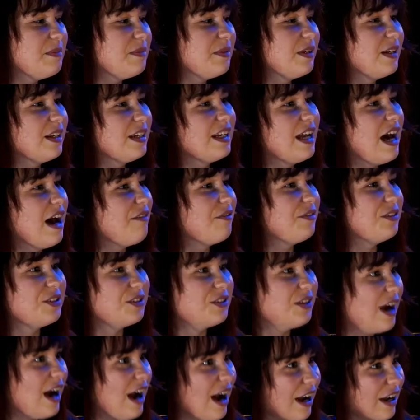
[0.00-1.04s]
and having the
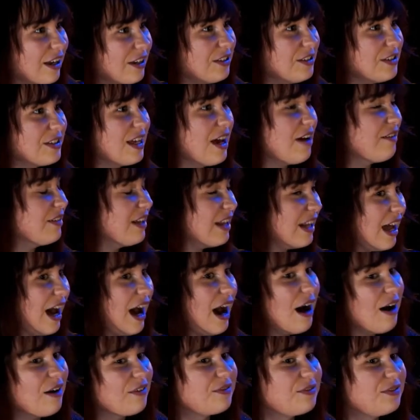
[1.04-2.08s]
crack and just having a
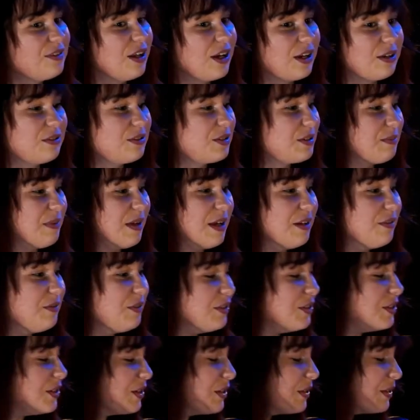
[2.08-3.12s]
laugh, like just playing a few
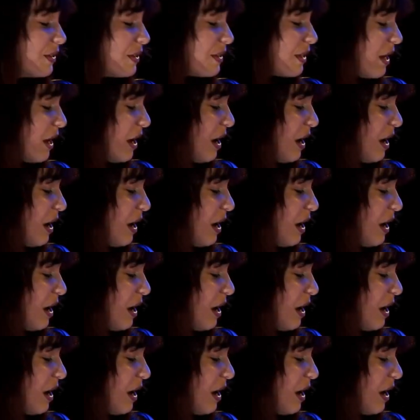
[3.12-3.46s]
tunes. Yeah.